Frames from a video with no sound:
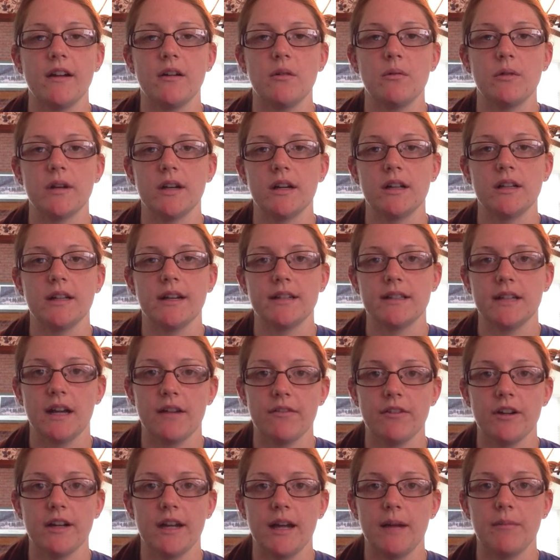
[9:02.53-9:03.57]
don't want to collect
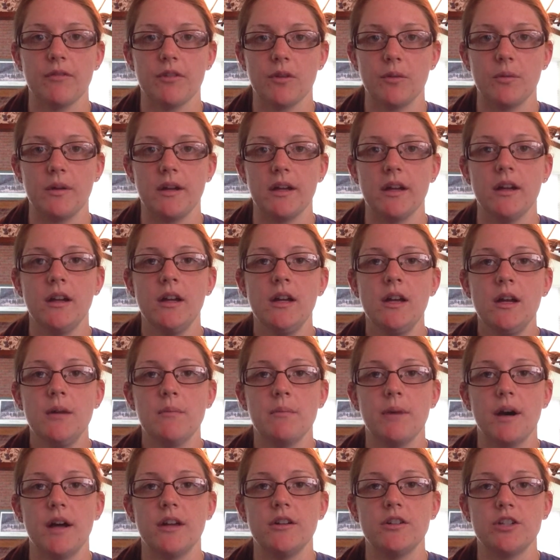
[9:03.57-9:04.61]
every game for the Wii,
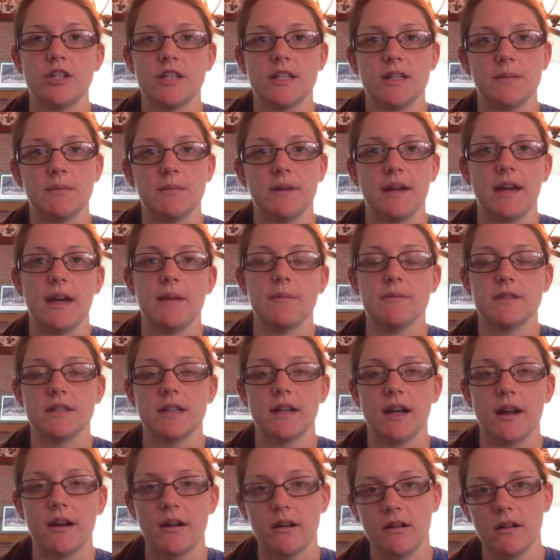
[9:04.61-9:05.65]
but just some games that
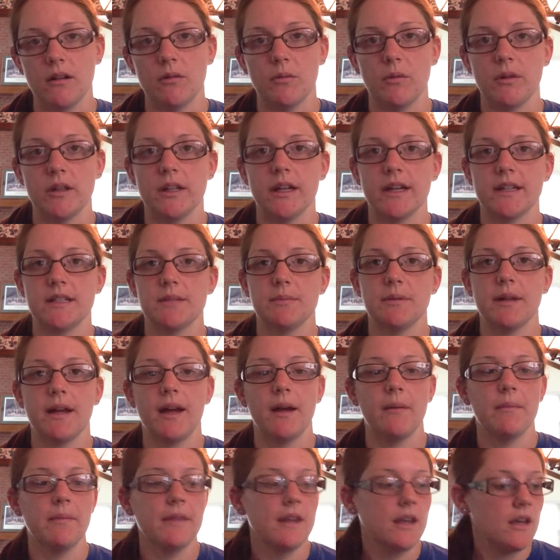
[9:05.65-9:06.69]
I would like to
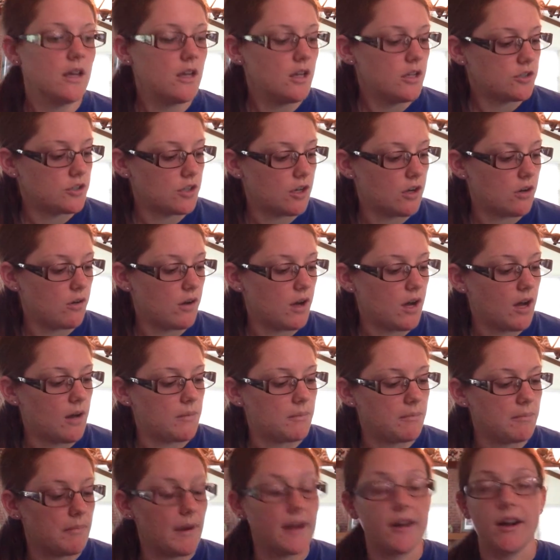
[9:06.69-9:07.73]
play. So
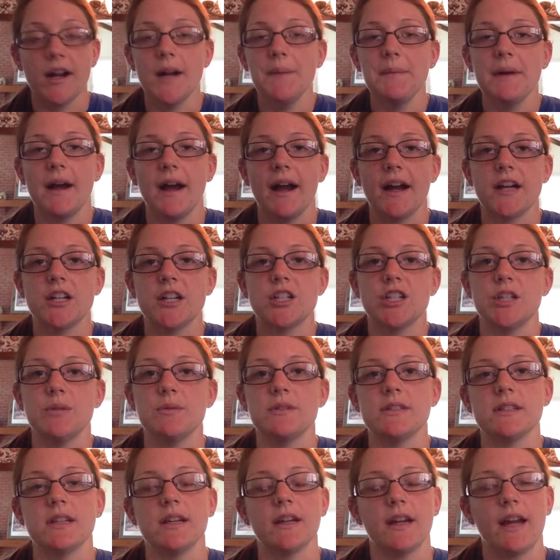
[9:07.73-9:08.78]
my grandma actually
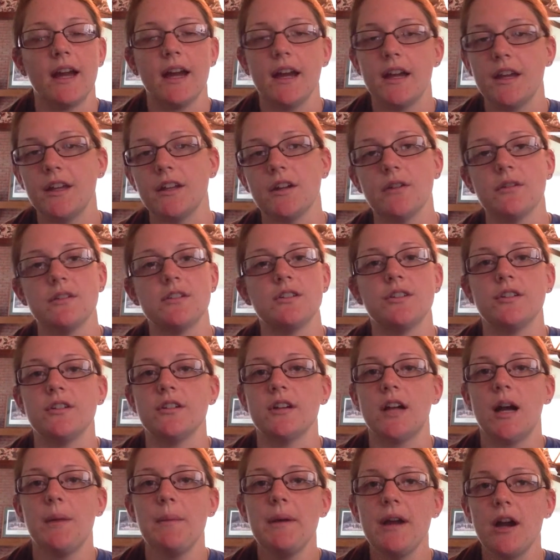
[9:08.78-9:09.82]
was like, hey, you know, it's your
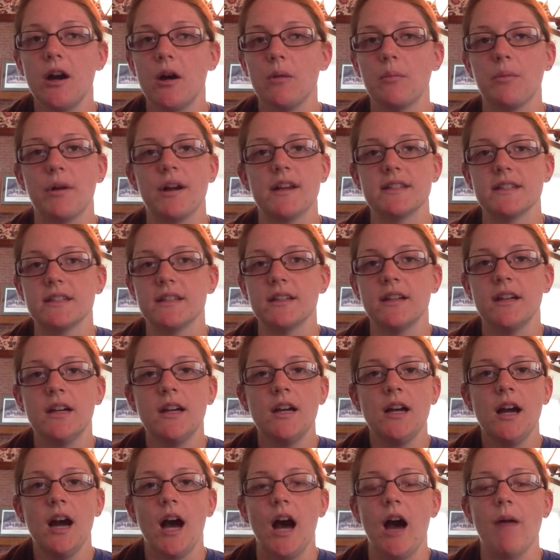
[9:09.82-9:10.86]
coming home present.
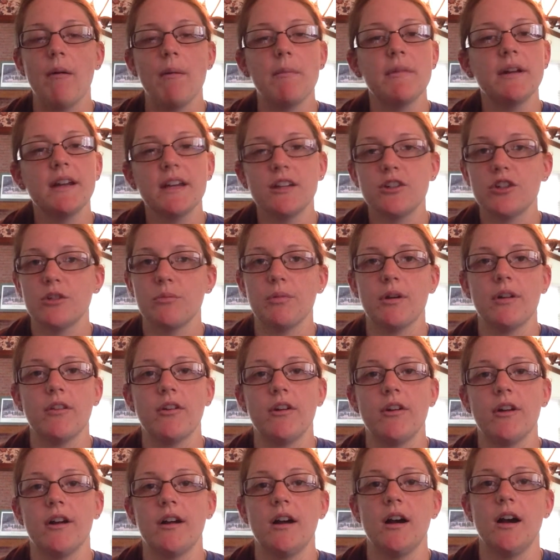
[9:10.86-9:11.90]
I'm going to get your
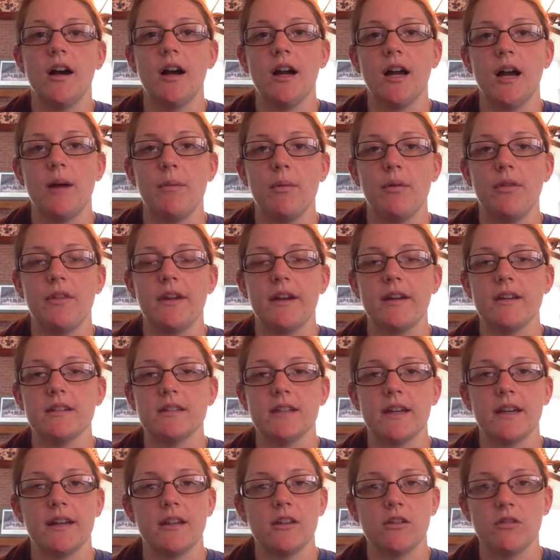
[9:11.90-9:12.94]
brother a couple things,
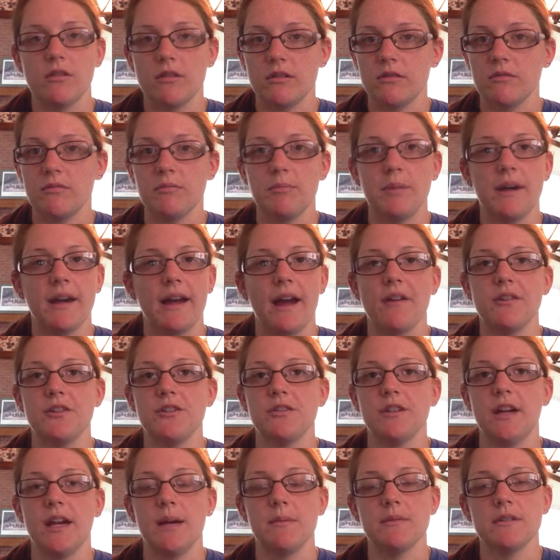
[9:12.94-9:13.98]
like you can pick out
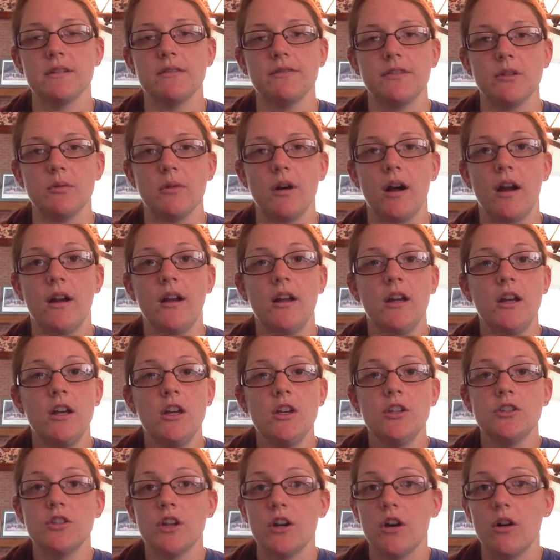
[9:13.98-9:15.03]
2 games if you want.
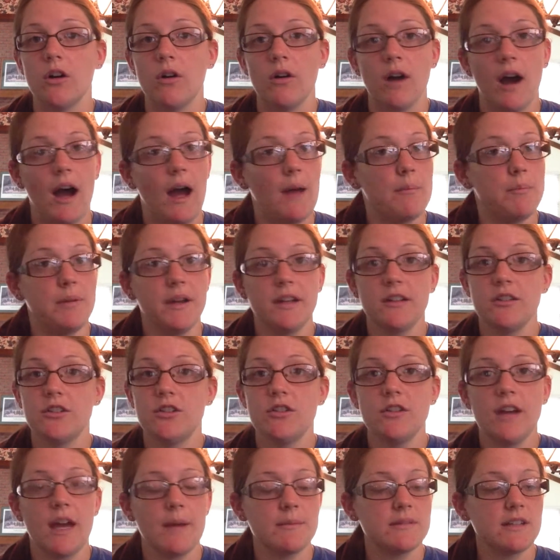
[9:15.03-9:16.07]
So I picked 2
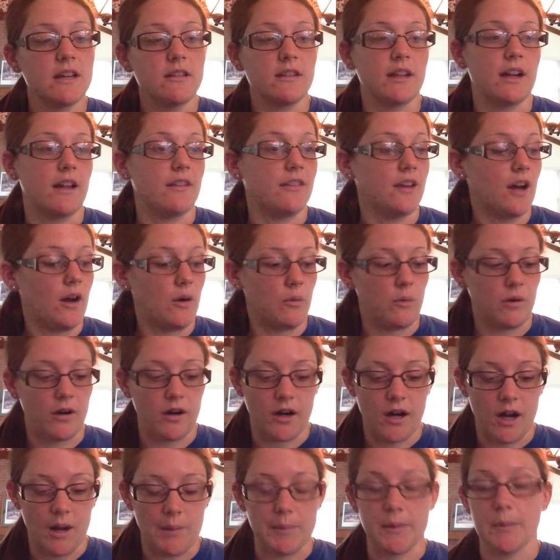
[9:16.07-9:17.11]
games out that I thought
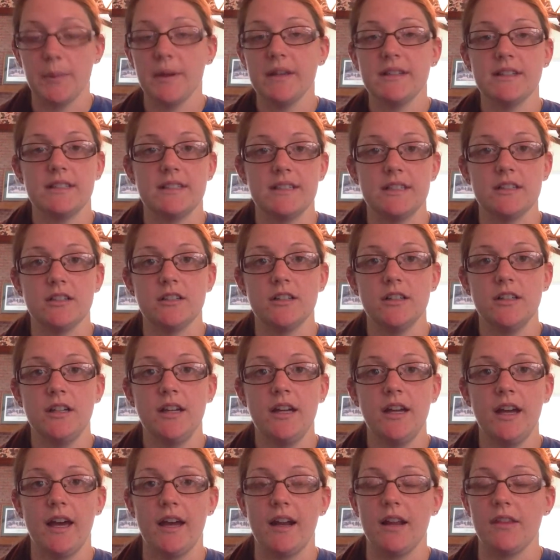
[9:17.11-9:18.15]
were the best deal,
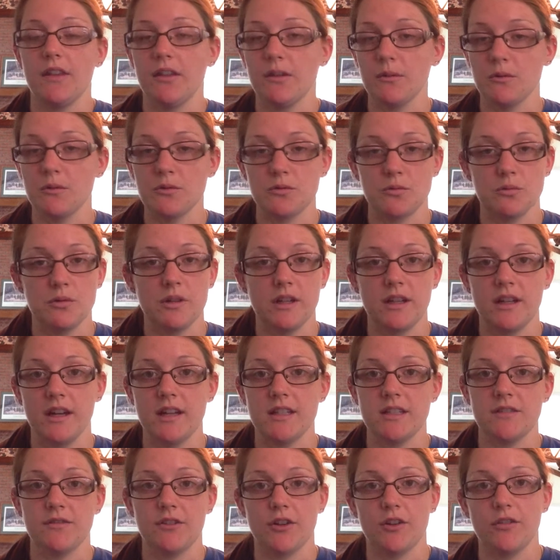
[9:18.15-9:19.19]
and I thought that was really
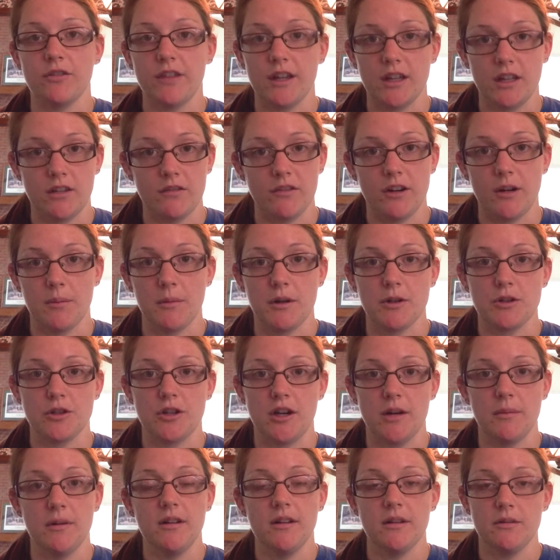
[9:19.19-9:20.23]
nice of her. Thank you very much,
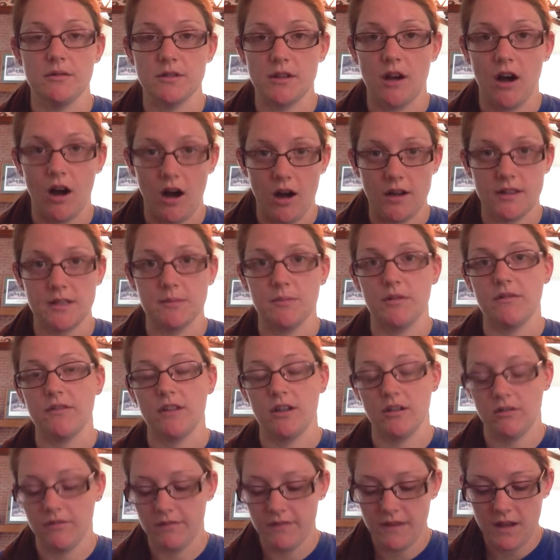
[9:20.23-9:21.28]
Grandma. That was awesome of
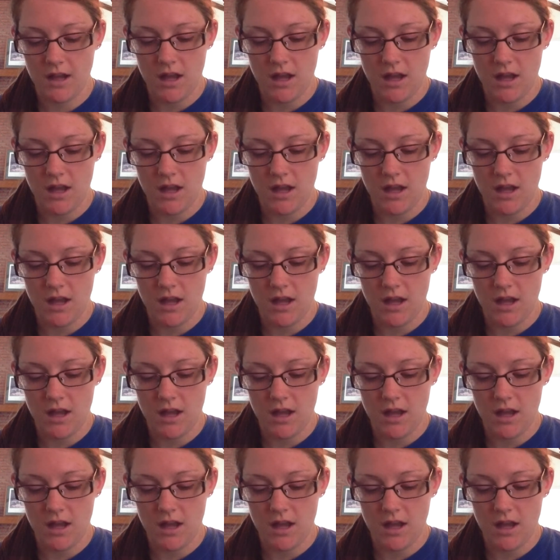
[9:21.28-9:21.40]
you.